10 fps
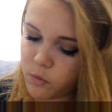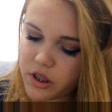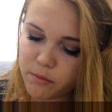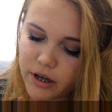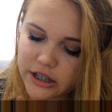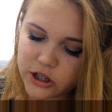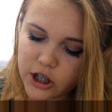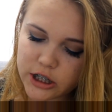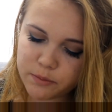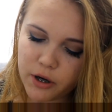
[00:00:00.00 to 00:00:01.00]
with my
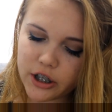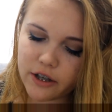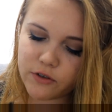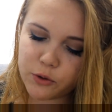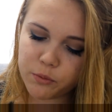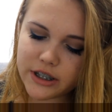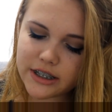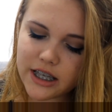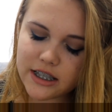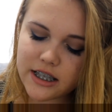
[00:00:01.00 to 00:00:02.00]
Tarte Organic
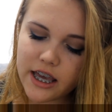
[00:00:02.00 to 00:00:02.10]
Princess